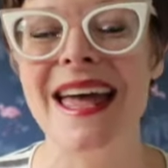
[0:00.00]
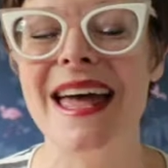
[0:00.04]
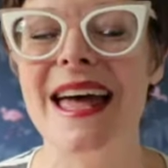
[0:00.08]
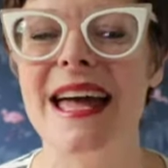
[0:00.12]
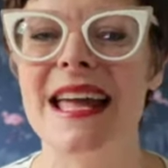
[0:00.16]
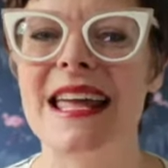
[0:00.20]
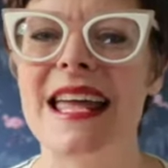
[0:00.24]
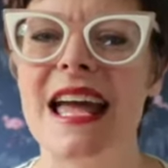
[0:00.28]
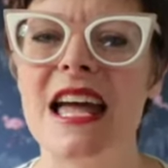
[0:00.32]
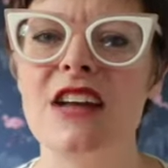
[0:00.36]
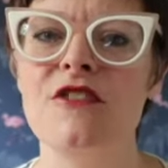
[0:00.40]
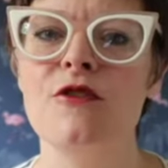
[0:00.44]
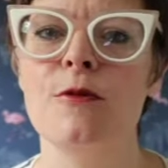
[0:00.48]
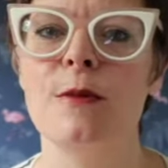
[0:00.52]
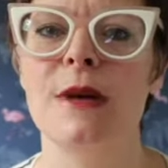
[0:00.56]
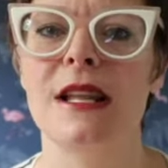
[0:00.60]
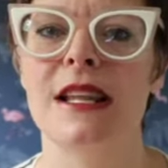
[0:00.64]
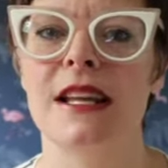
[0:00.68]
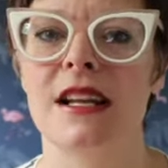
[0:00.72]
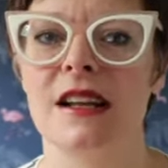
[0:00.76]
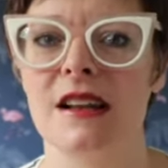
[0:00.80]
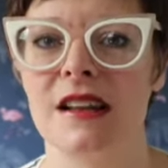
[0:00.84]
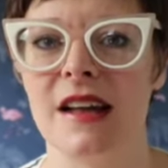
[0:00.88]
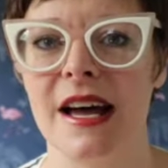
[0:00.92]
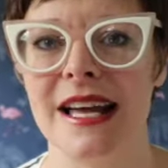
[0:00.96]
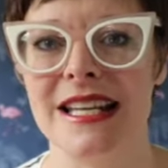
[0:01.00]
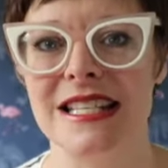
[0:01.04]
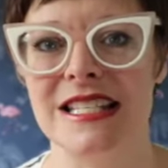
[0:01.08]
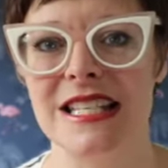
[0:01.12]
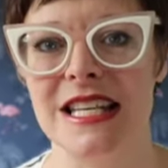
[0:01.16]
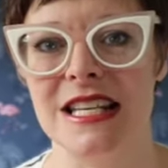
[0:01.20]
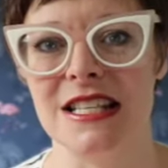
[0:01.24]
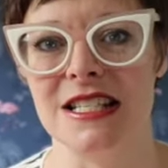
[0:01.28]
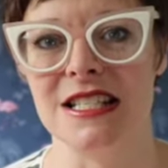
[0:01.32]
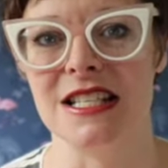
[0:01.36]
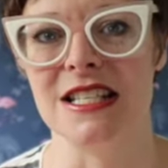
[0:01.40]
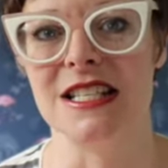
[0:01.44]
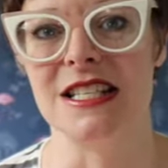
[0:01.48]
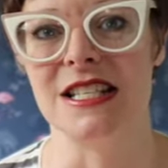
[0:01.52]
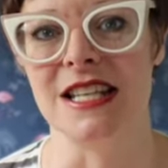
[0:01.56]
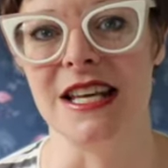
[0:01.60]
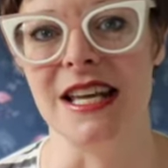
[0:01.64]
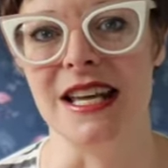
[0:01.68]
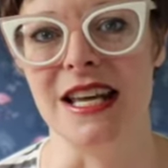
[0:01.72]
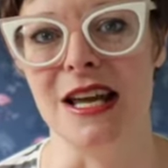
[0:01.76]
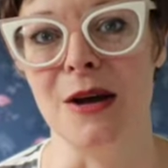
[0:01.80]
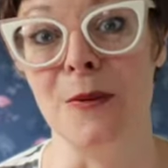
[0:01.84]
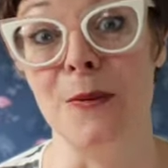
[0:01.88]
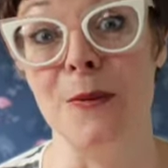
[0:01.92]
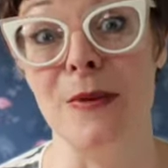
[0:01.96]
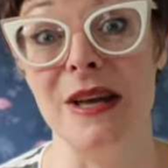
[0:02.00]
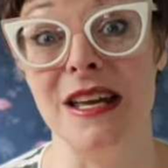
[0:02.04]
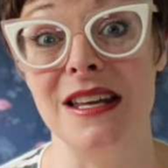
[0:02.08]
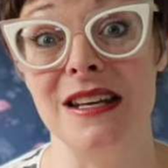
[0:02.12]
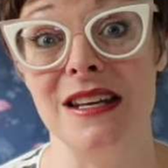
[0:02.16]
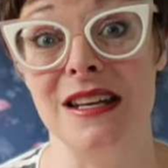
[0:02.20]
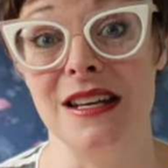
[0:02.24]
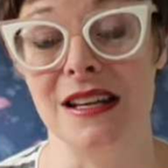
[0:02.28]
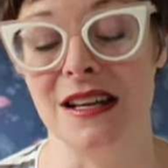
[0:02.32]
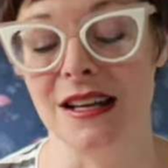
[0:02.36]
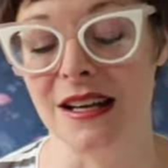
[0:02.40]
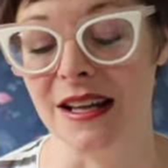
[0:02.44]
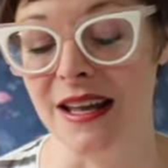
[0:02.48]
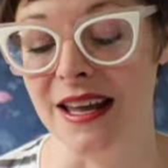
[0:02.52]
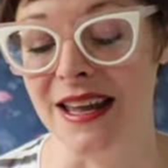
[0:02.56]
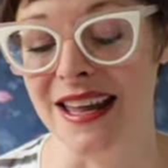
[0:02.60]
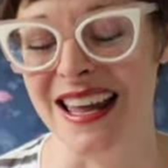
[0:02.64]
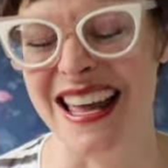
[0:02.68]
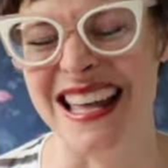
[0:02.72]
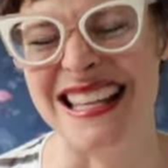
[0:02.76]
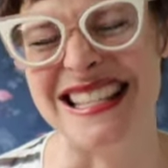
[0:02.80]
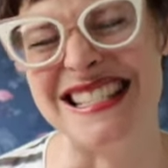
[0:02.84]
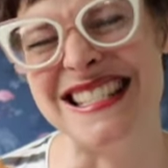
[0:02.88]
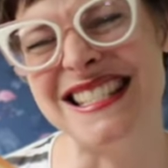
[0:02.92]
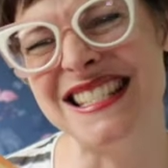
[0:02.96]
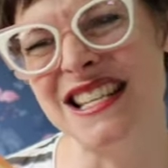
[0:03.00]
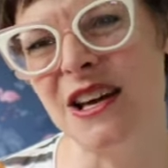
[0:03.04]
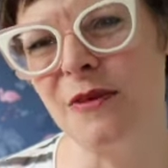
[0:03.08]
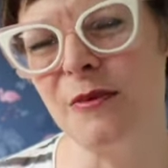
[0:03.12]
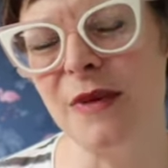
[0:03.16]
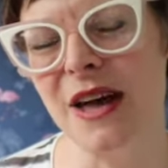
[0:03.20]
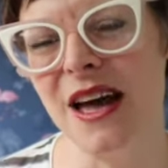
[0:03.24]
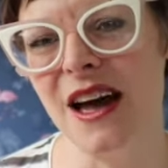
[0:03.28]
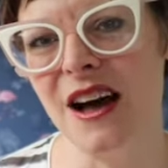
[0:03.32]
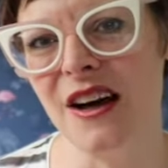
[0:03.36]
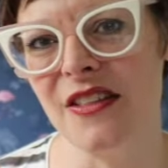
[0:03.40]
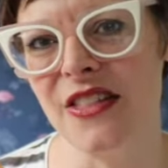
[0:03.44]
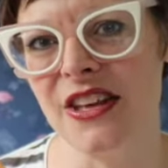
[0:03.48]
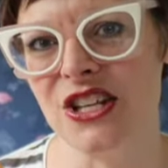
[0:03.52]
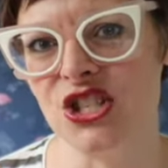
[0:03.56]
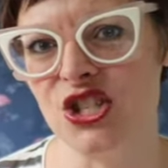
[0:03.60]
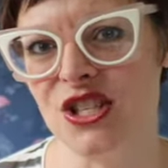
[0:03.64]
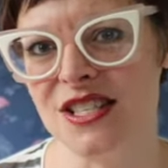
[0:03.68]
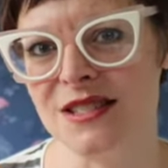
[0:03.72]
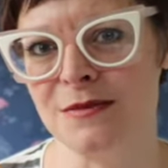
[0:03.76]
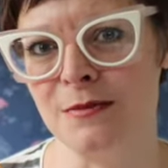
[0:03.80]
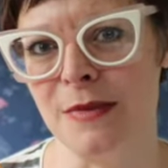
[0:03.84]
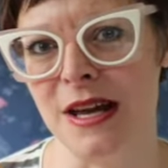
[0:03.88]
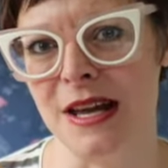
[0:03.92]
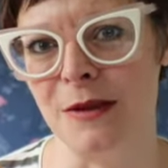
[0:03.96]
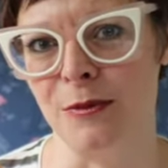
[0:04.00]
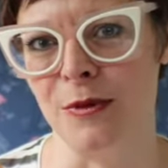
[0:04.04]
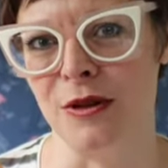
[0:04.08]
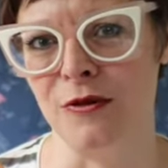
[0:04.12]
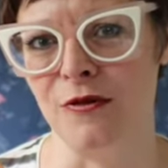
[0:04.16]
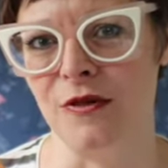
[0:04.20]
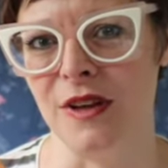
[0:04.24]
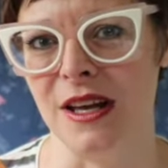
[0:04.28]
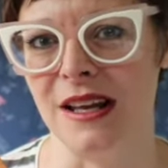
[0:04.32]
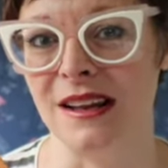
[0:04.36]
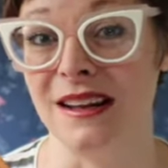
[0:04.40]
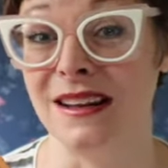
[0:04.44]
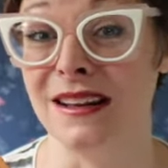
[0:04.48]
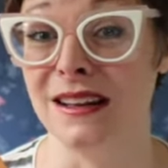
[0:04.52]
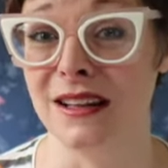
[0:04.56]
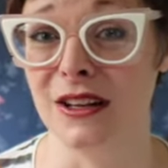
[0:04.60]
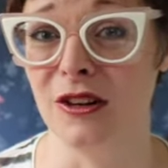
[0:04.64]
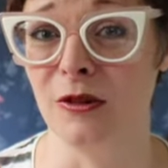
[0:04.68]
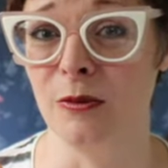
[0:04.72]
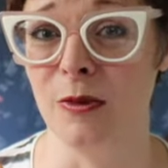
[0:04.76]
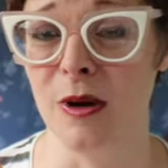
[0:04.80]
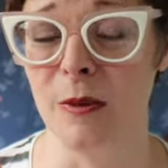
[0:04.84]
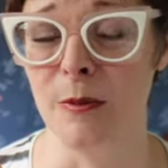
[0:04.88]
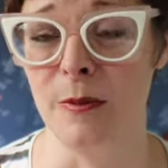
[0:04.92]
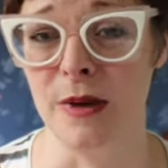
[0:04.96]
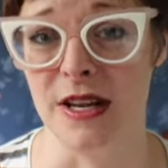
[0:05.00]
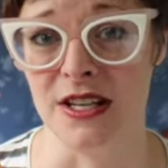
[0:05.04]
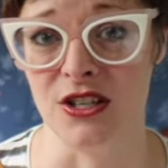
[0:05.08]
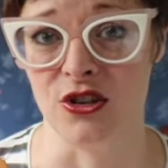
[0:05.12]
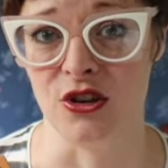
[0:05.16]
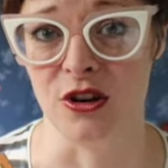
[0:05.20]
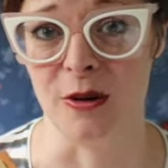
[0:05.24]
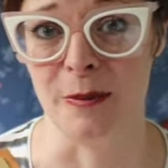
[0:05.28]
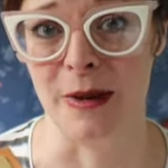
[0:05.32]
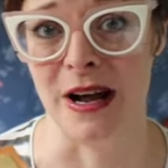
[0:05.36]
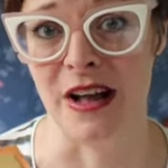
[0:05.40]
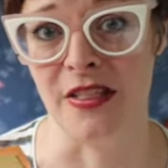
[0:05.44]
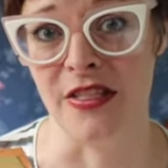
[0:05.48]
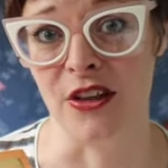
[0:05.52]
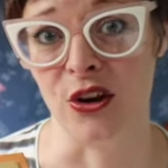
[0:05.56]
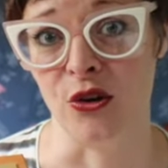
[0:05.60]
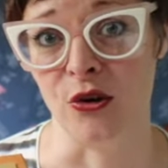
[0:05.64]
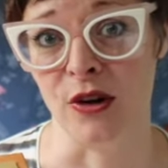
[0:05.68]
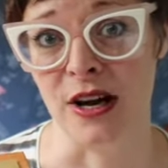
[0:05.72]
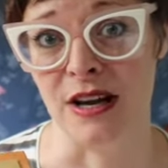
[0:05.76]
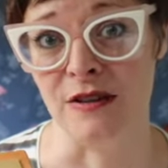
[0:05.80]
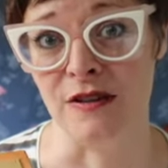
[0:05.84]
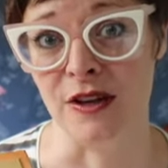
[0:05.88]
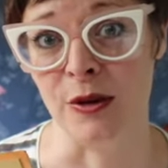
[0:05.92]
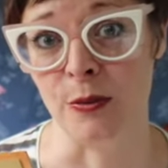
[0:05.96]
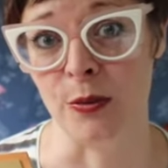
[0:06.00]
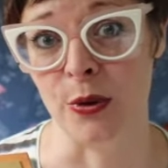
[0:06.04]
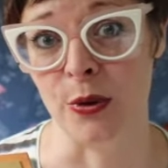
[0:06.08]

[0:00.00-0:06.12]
It gave them a little identity immediately, and somehow that just made me feel a little bit better about the grieving